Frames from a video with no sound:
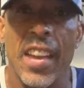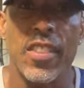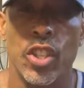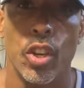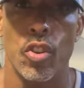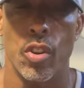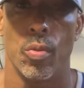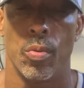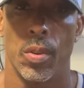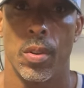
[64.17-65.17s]
given to
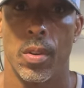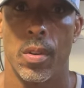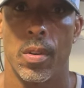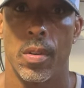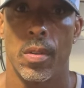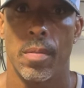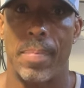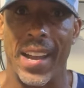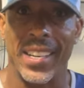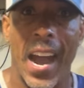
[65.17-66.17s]
you
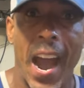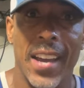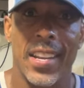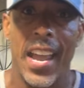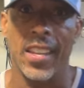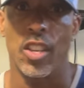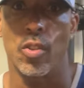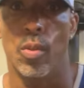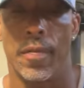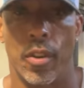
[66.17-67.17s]
by God and the
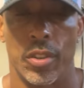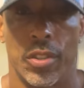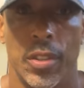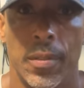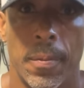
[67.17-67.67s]
universe.